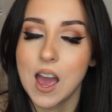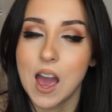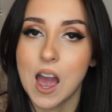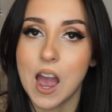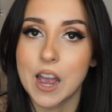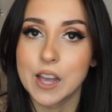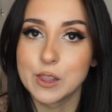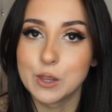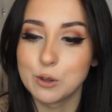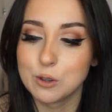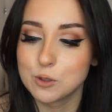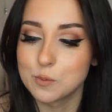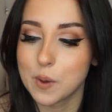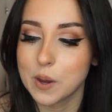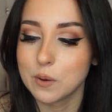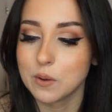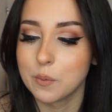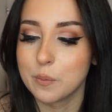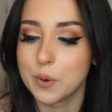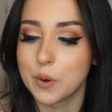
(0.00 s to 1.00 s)
I lose my
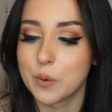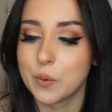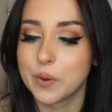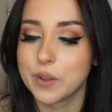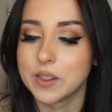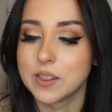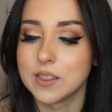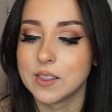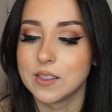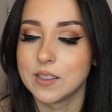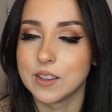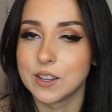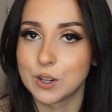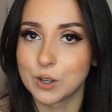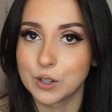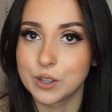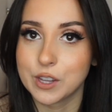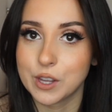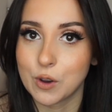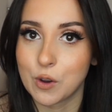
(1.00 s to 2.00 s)
remote
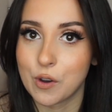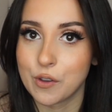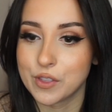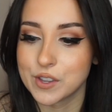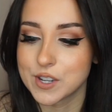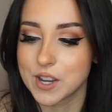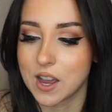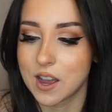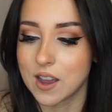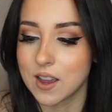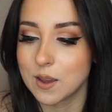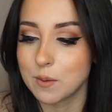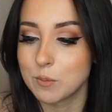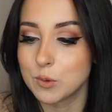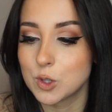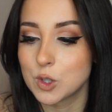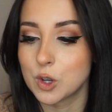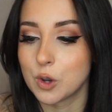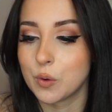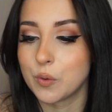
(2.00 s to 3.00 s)
literally all the time,
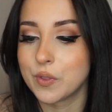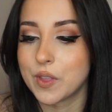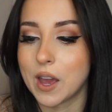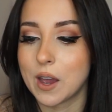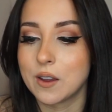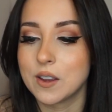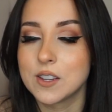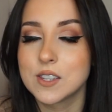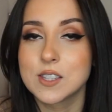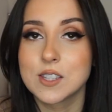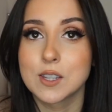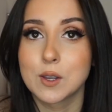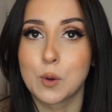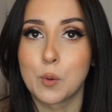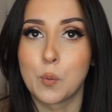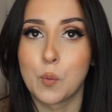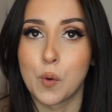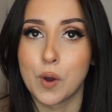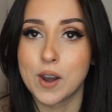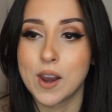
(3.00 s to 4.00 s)
so that is
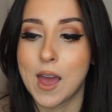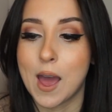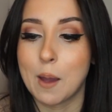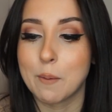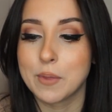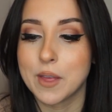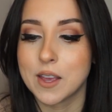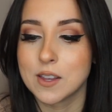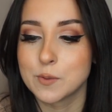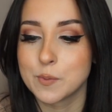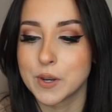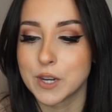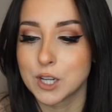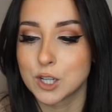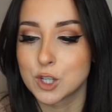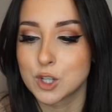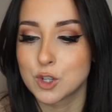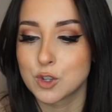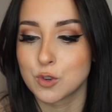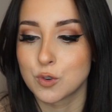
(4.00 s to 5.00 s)
one app that has been
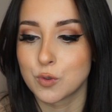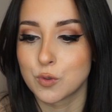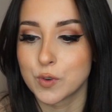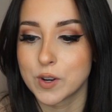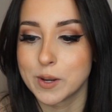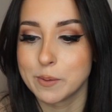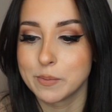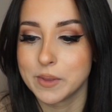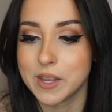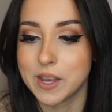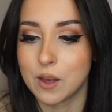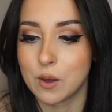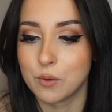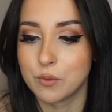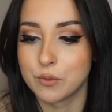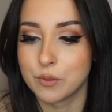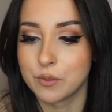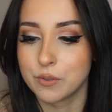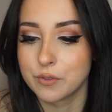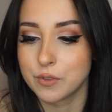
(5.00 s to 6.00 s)
extremely
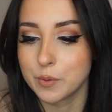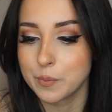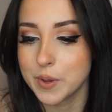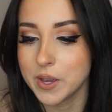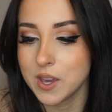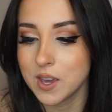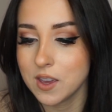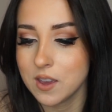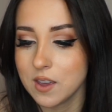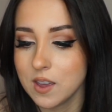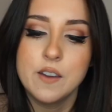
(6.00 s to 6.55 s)
helpful for me.